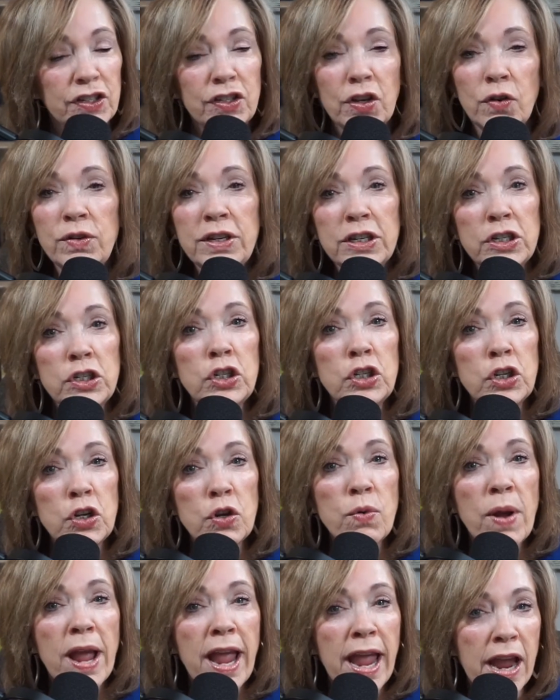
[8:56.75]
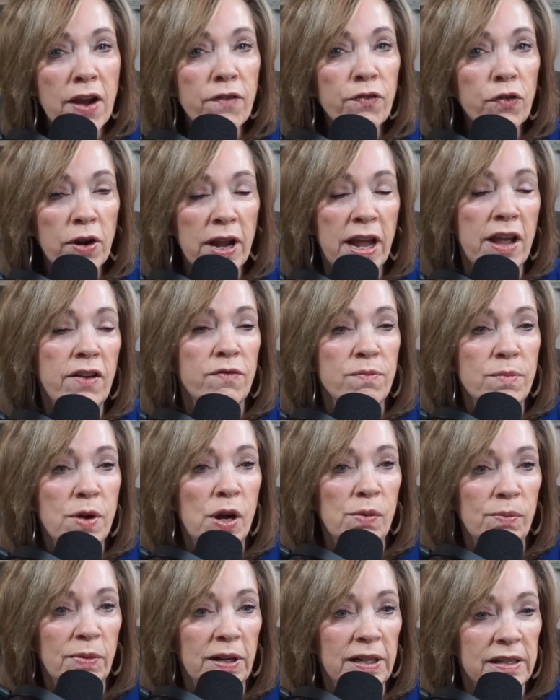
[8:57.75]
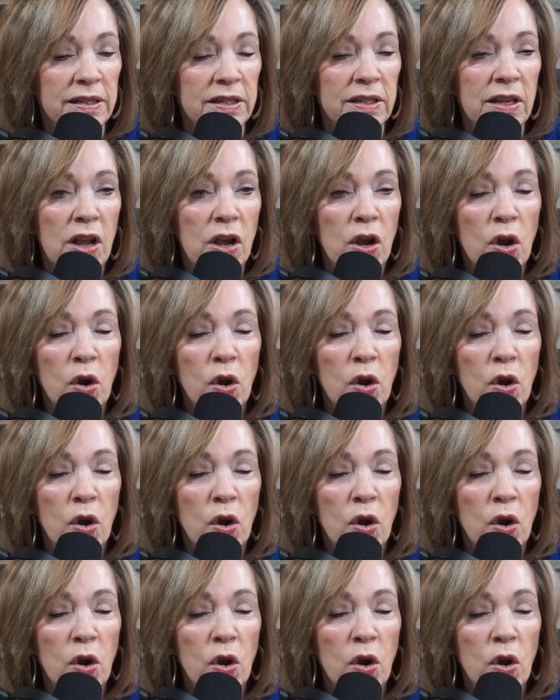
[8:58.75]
So did you ever have moments